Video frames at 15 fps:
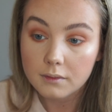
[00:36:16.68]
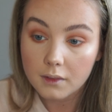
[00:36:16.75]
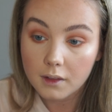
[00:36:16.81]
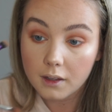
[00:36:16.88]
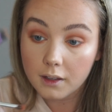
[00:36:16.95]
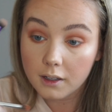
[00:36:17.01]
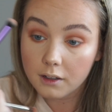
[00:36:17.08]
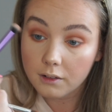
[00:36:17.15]

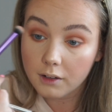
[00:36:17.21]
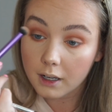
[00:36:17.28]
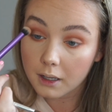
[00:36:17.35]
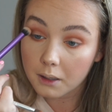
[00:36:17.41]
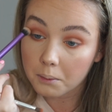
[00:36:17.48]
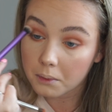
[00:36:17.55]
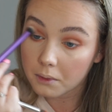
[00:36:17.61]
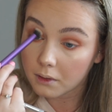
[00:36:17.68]
And then
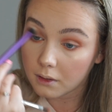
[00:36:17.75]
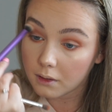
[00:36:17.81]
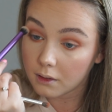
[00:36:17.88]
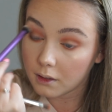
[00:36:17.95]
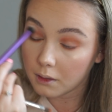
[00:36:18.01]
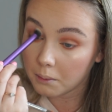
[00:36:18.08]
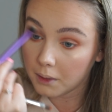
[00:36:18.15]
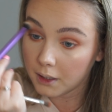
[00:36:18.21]
grab
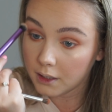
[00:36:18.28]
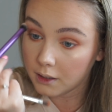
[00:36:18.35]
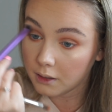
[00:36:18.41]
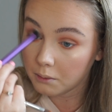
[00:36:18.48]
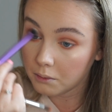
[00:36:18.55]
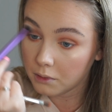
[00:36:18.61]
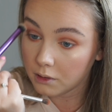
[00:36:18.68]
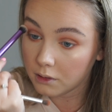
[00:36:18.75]
your
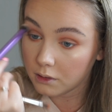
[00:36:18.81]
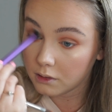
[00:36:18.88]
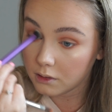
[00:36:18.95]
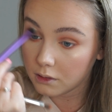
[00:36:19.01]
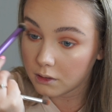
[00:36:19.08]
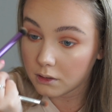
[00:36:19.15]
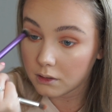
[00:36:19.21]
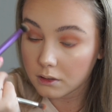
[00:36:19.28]
blending
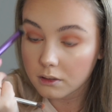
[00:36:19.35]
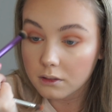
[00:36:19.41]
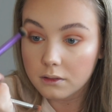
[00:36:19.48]
brush.